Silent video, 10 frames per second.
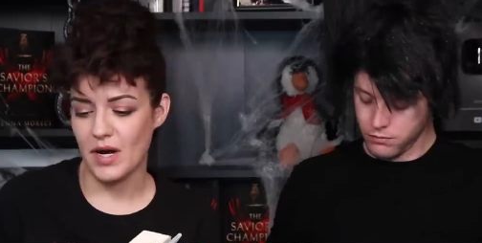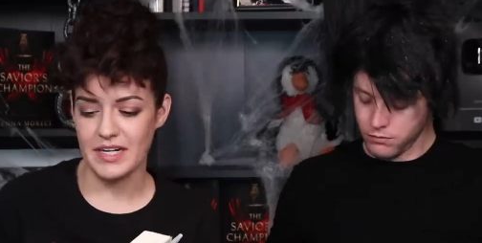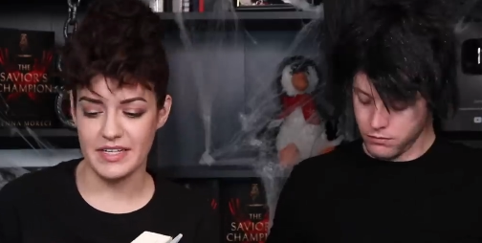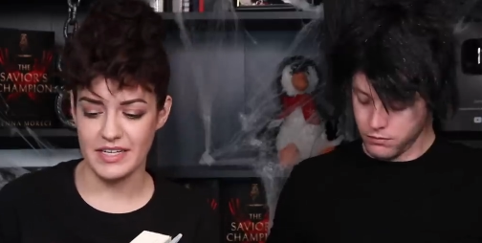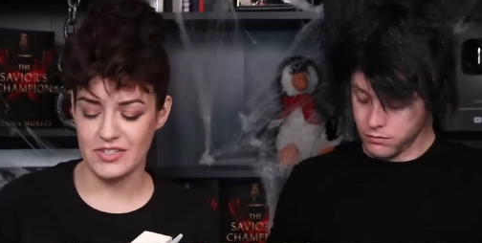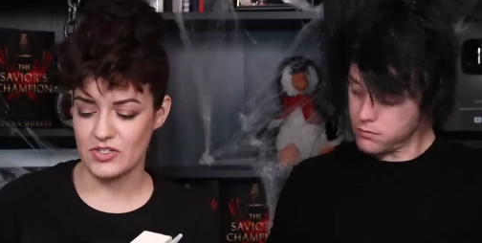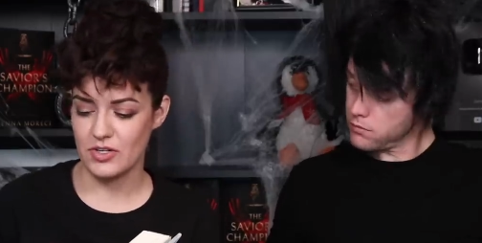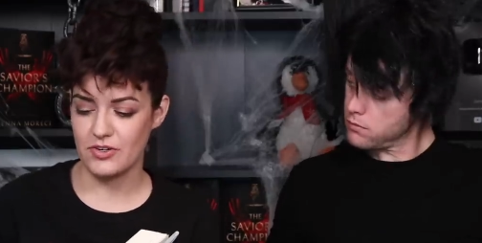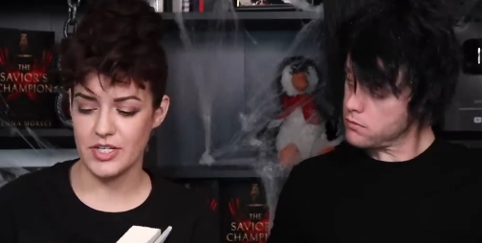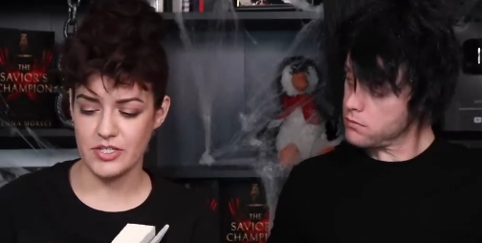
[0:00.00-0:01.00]
Speaker 1: One kiss
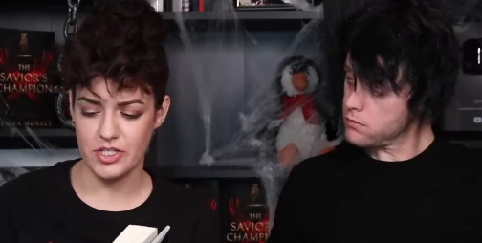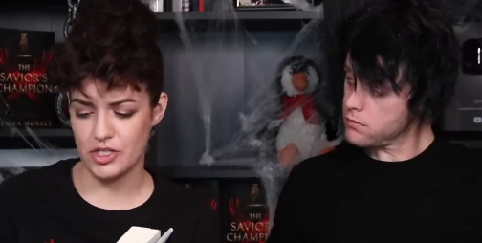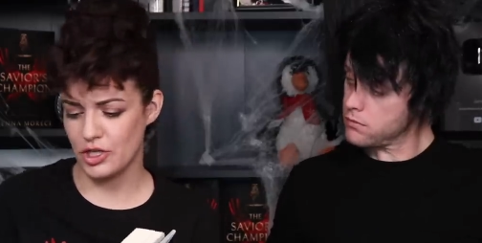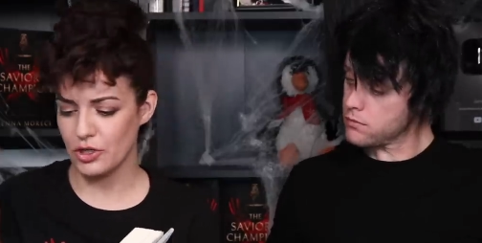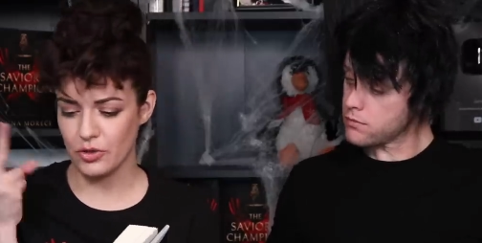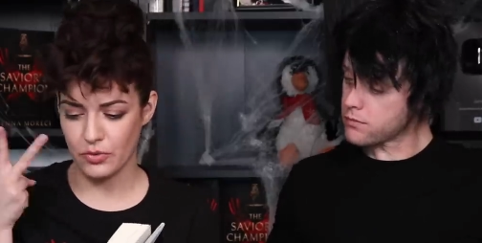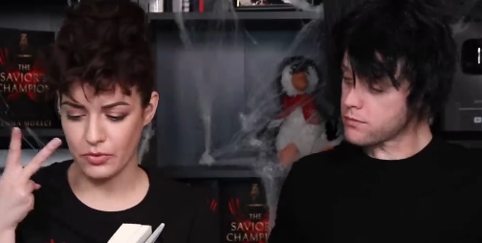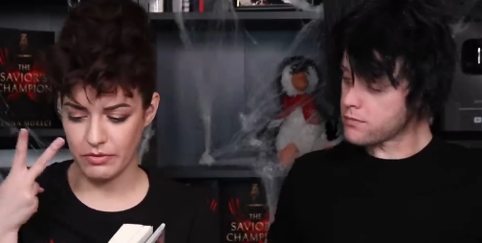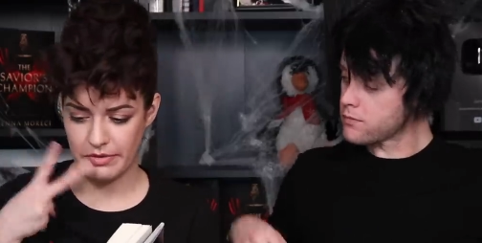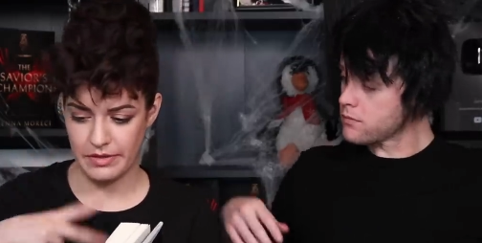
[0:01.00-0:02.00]
turned into
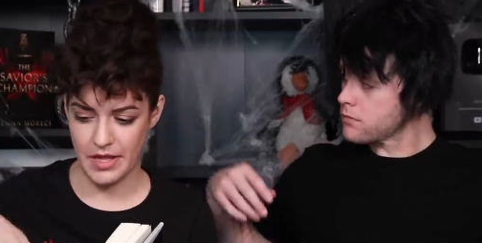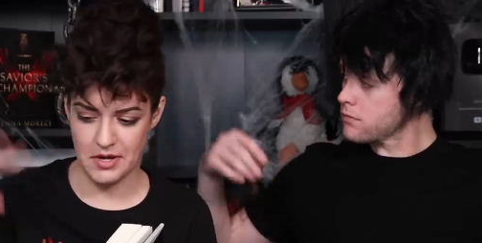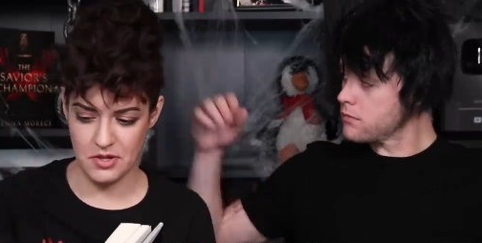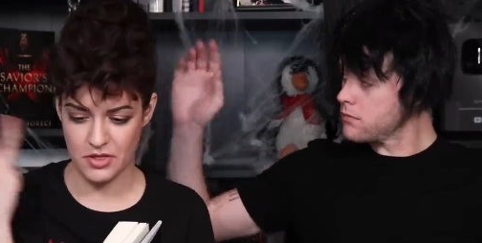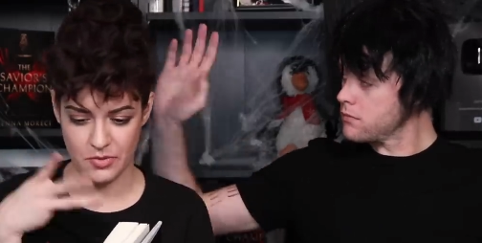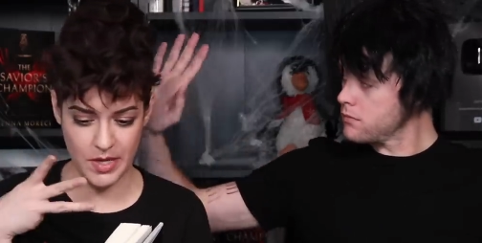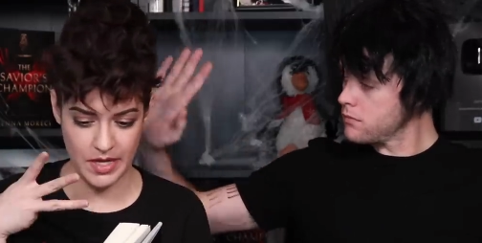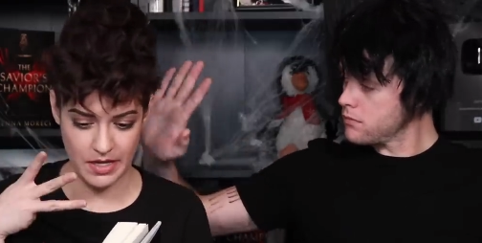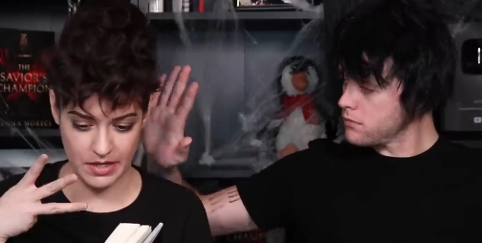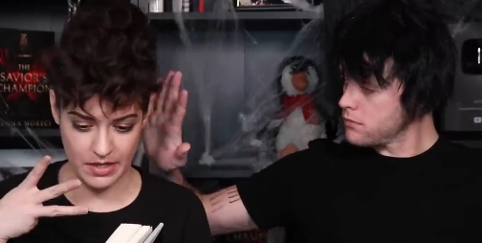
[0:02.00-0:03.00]
two, then
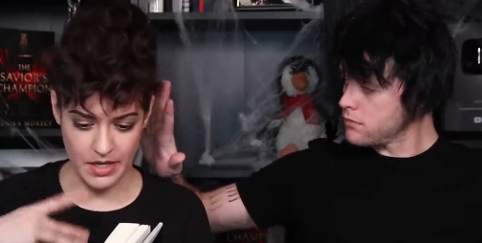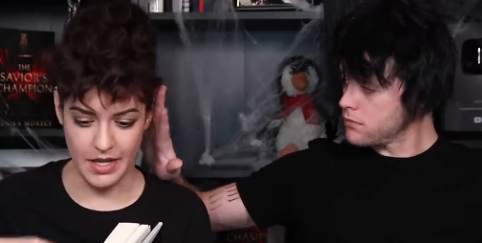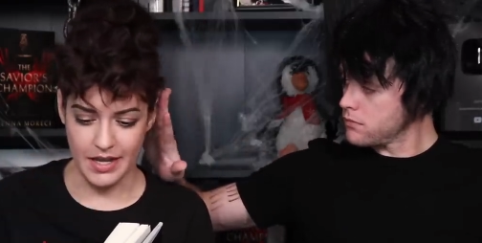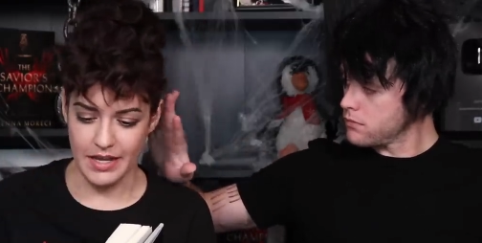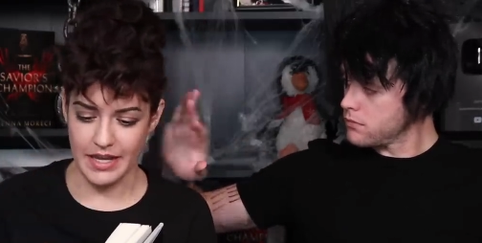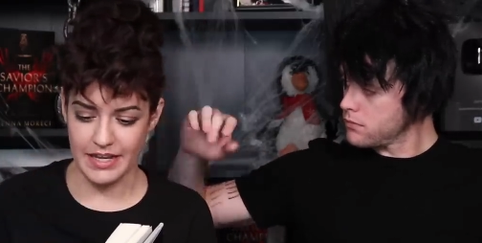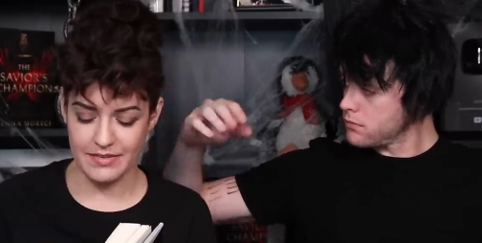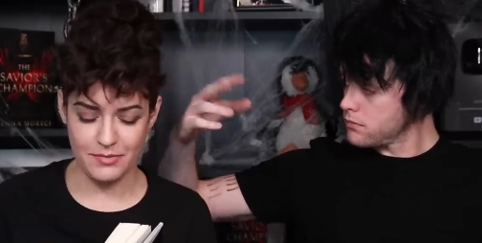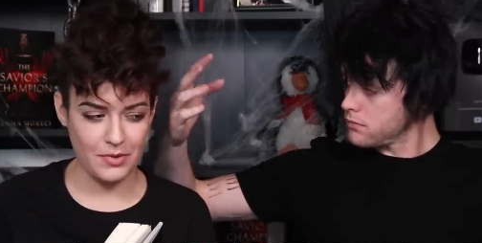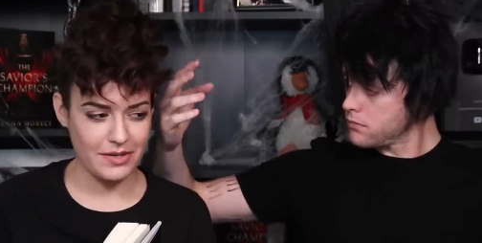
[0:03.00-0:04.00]
three.
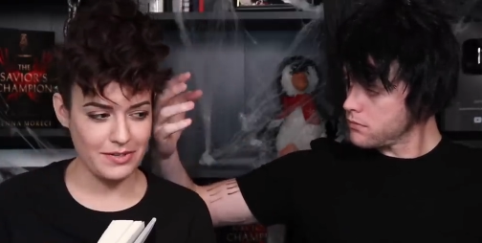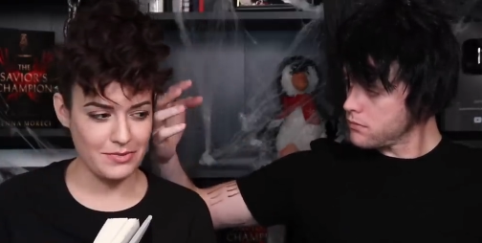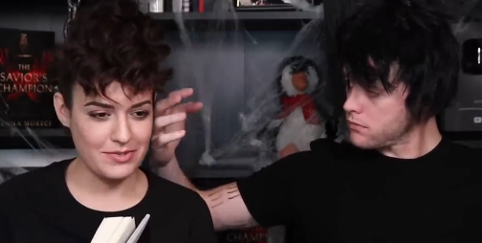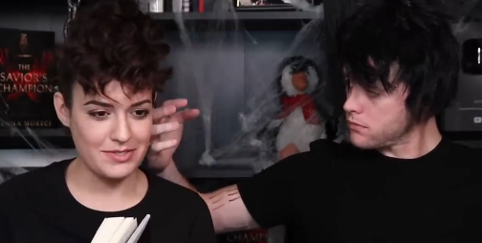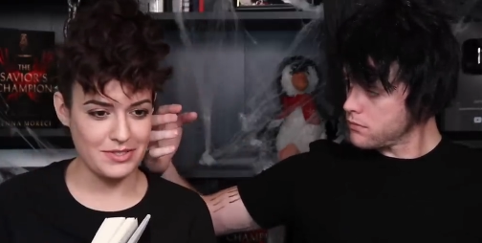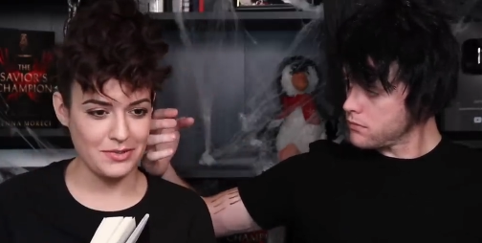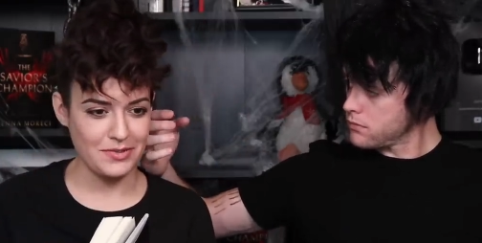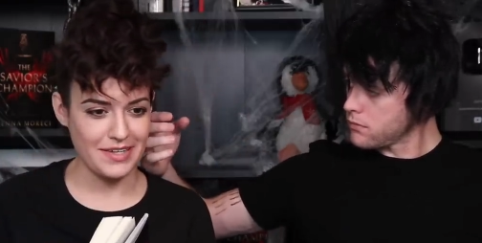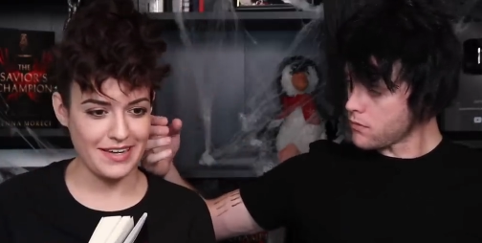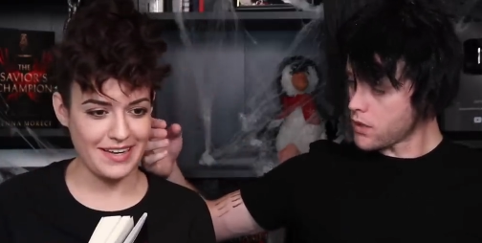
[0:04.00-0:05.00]
E what are you
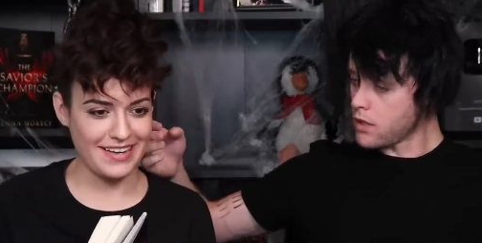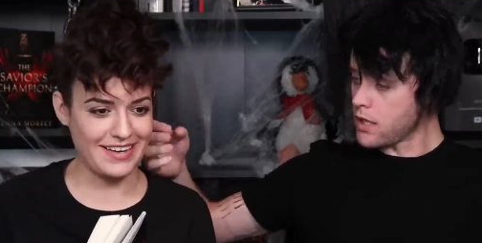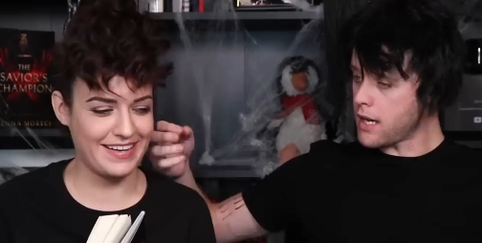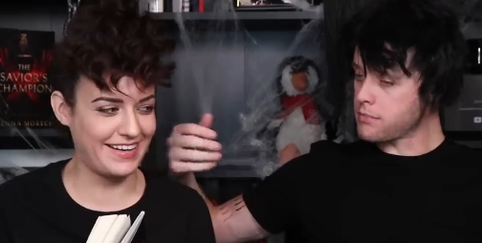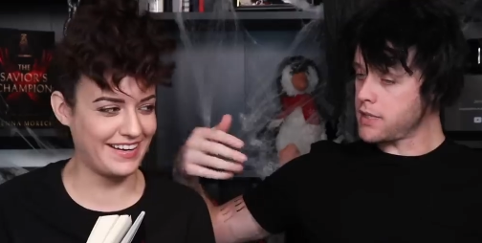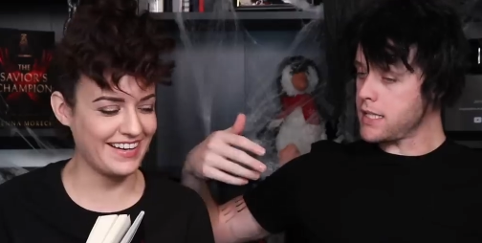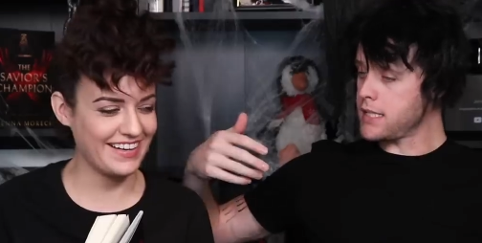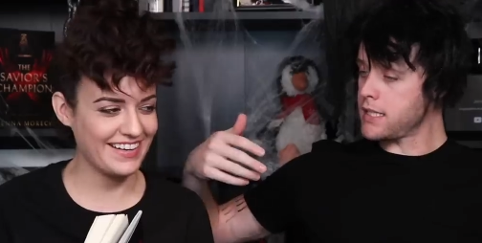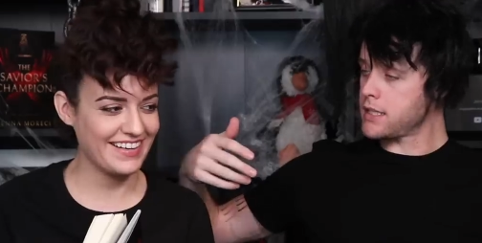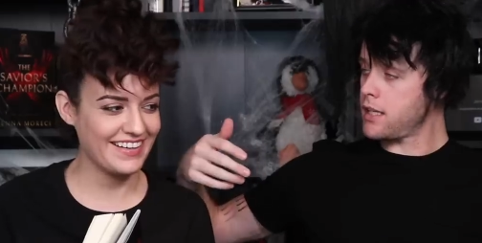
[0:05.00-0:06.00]
doing?
Speaker 2: I'm
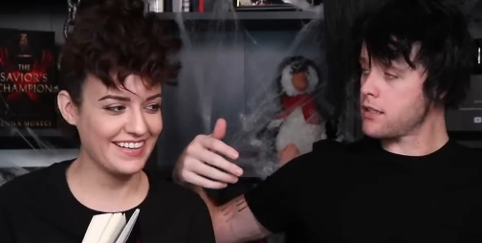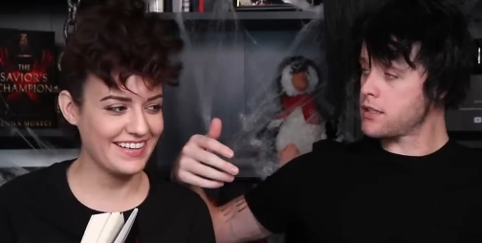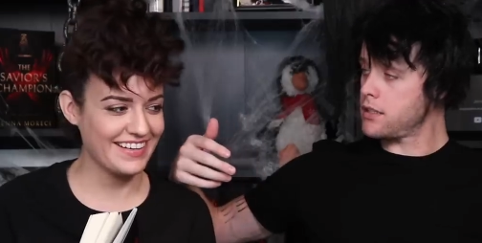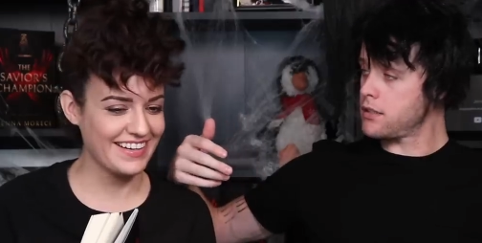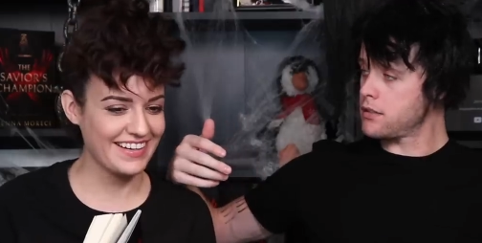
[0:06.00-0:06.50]
getting into character.